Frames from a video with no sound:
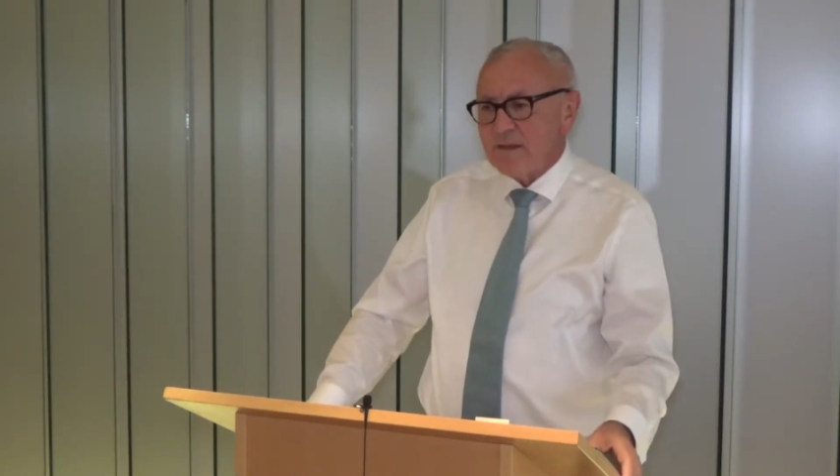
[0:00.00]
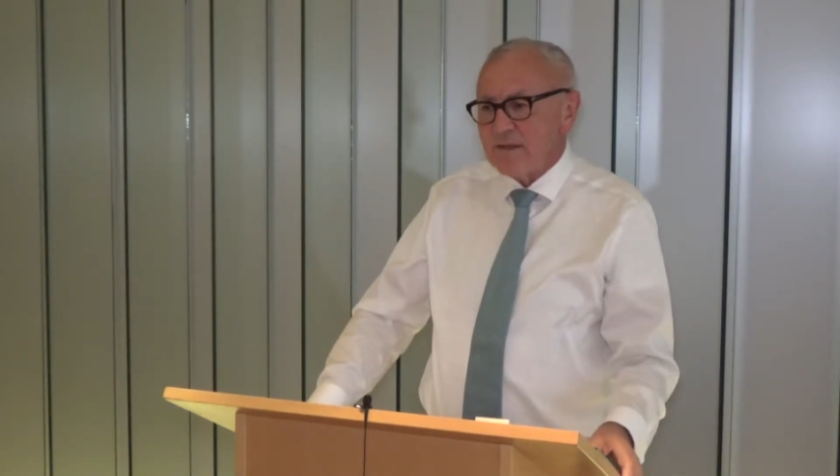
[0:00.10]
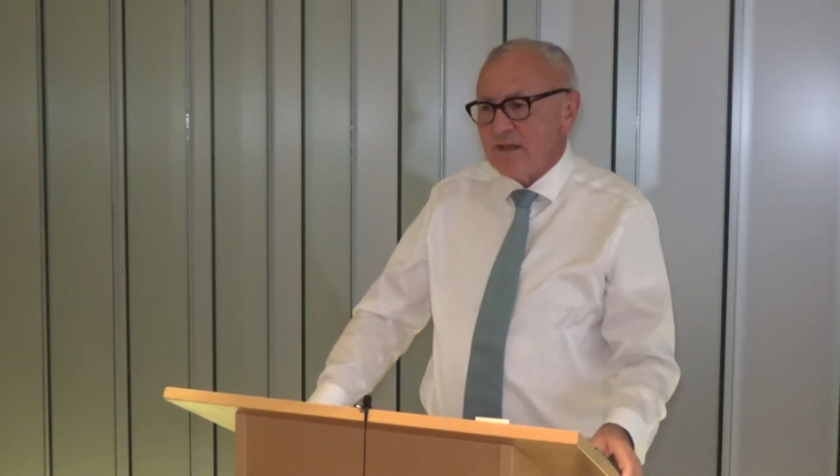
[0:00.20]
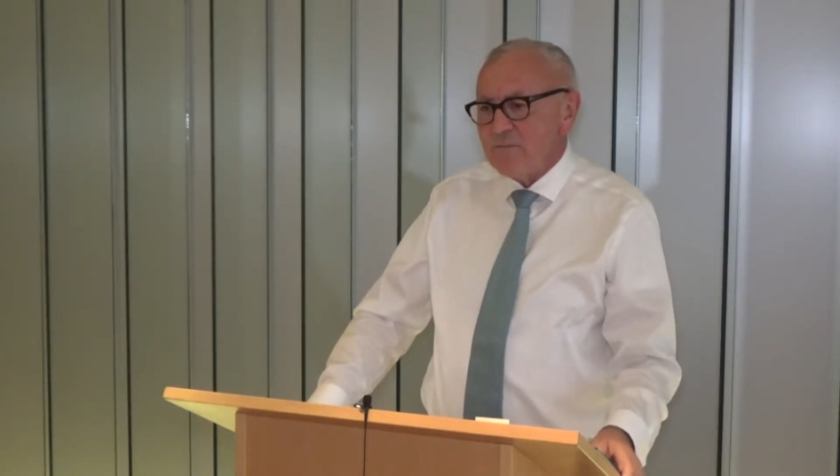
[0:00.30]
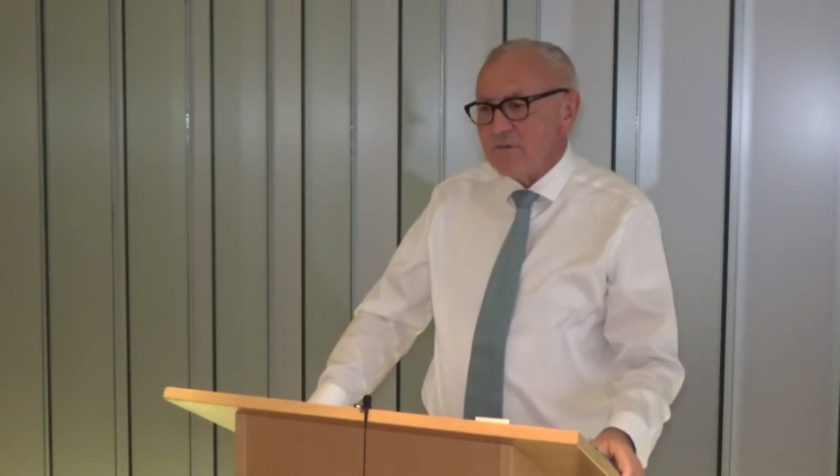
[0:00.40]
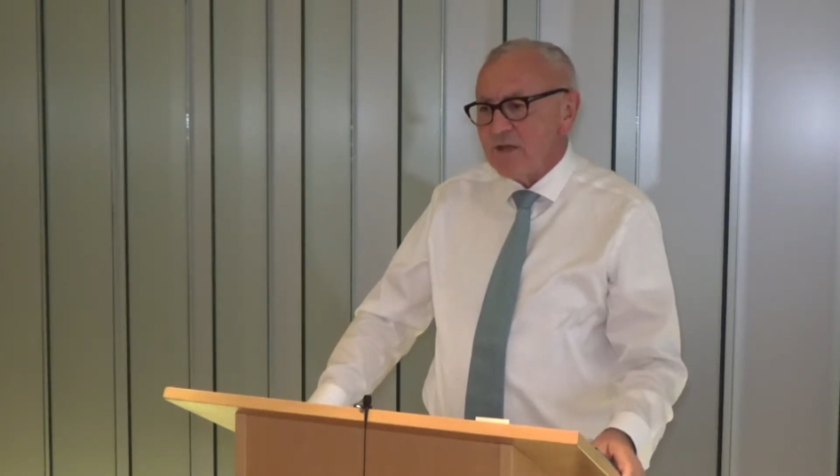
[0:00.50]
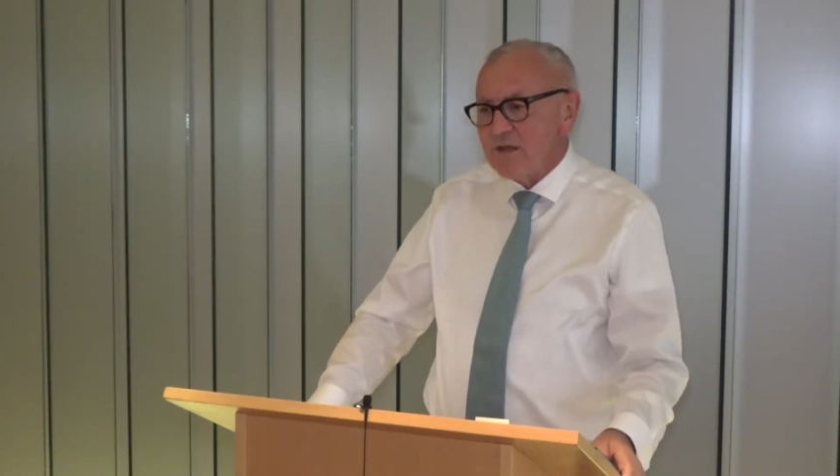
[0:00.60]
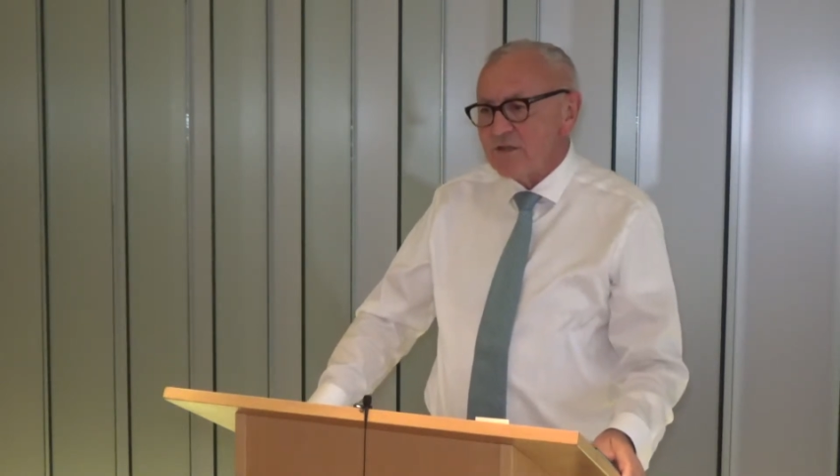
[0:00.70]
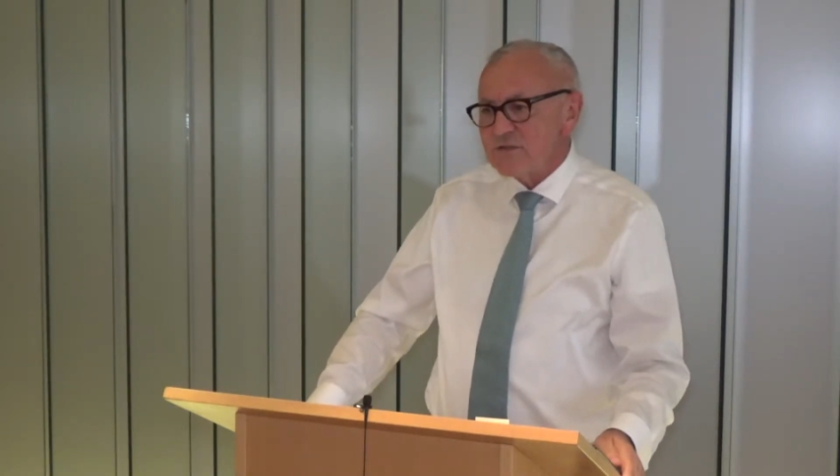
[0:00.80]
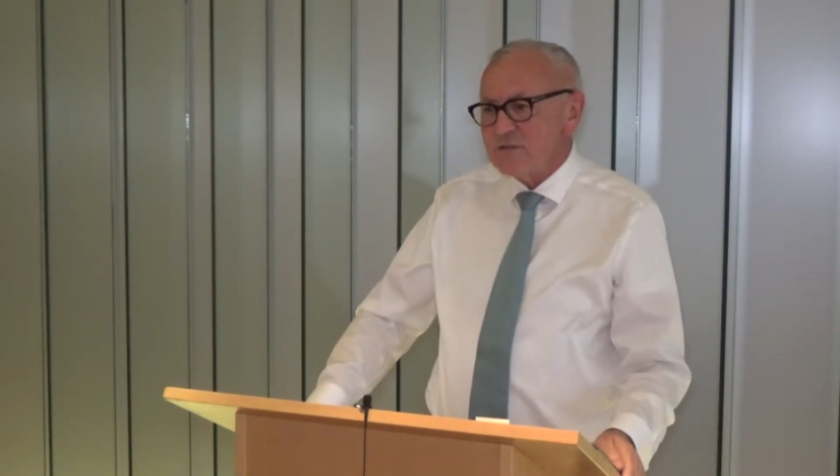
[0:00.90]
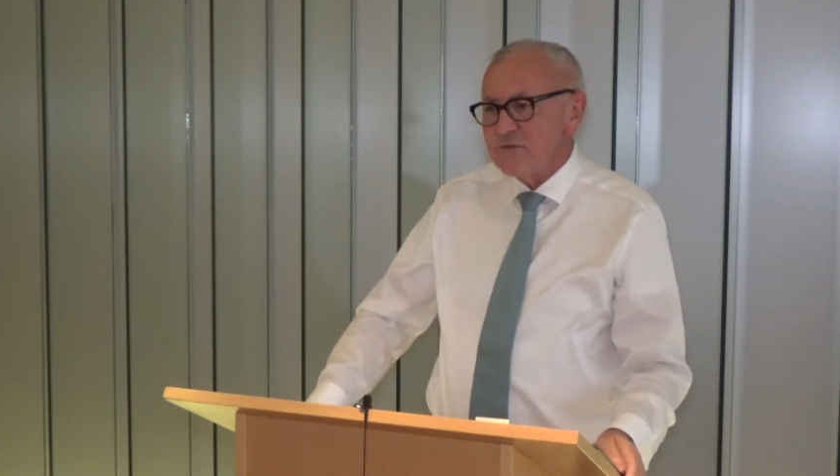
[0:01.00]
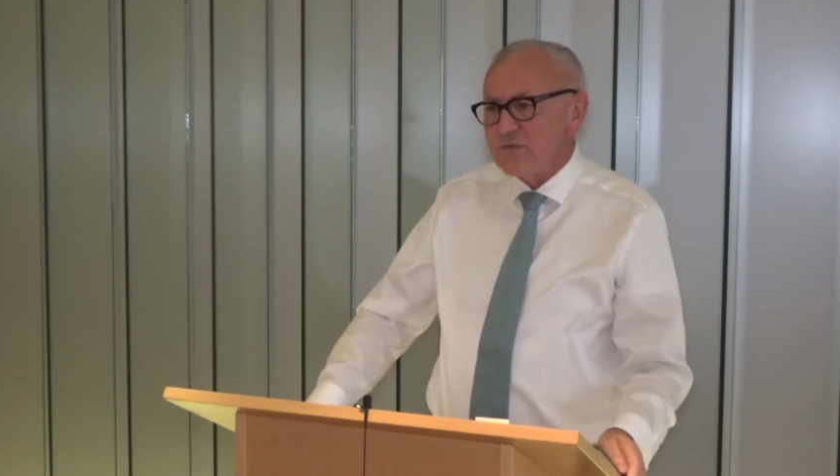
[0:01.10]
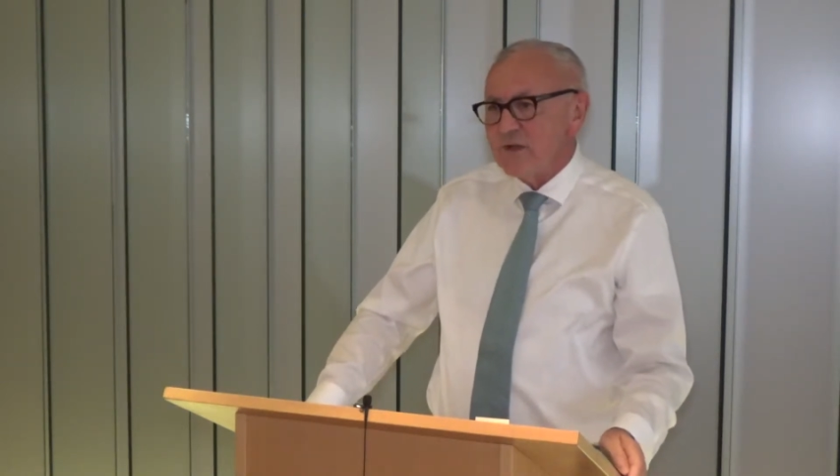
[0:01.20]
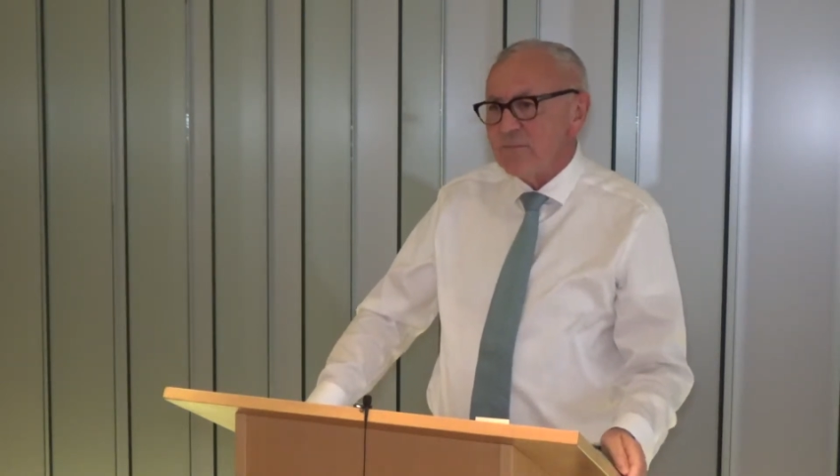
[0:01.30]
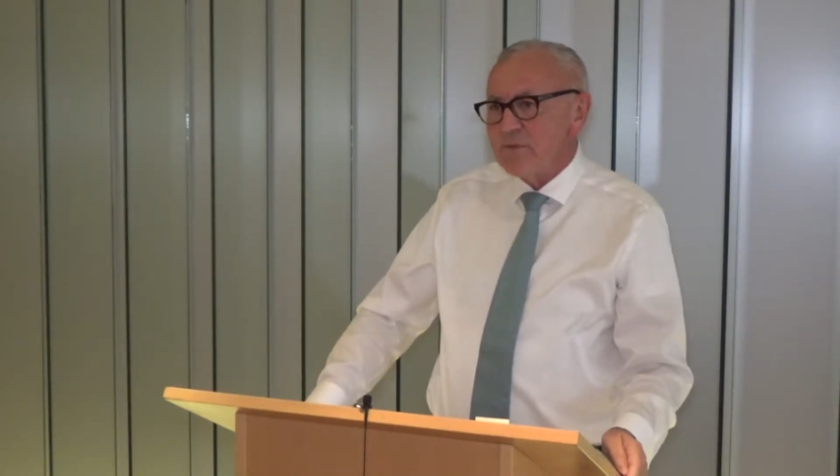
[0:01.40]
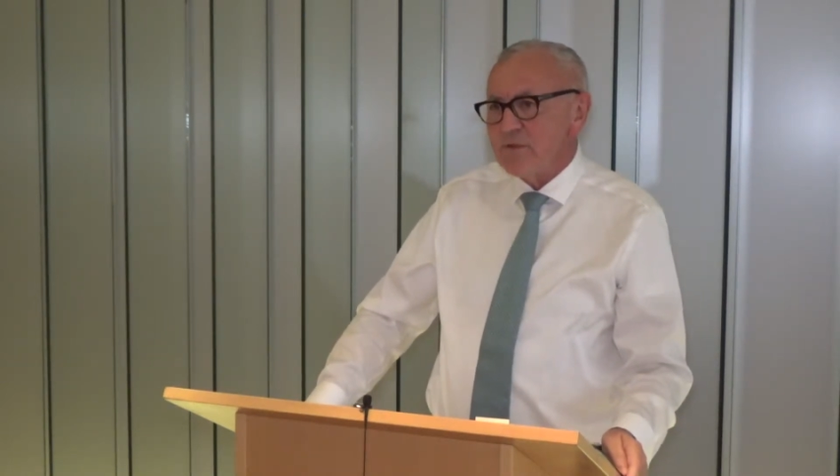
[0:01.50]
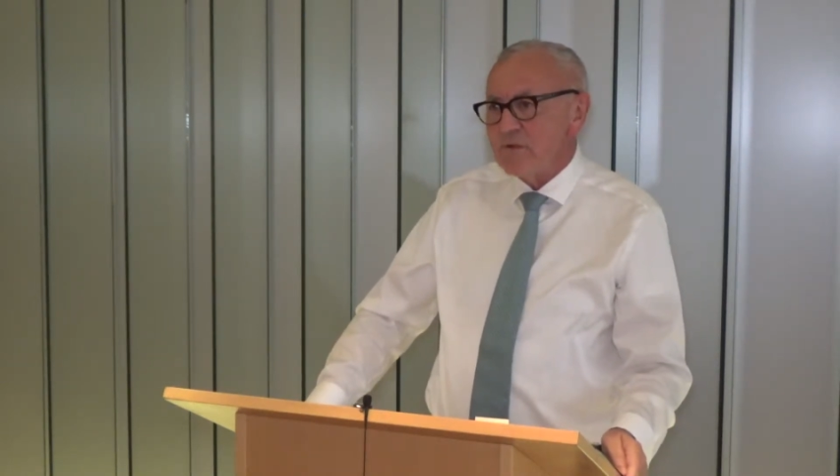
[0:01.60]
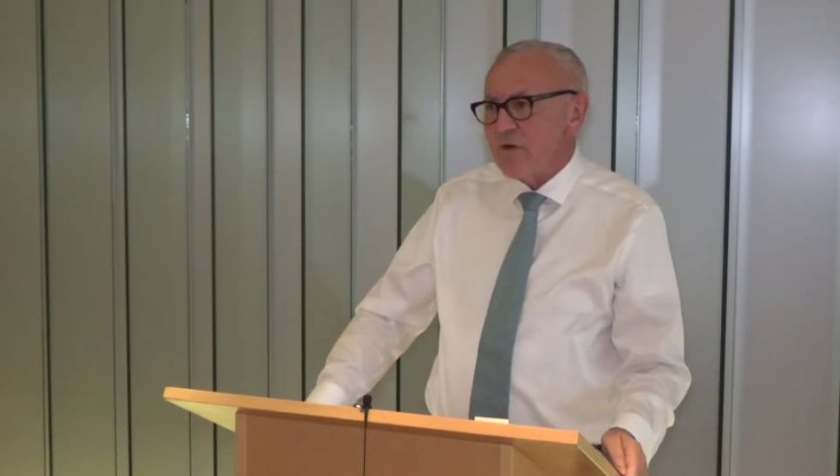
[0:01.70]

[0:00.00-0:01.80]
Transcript: can itself be a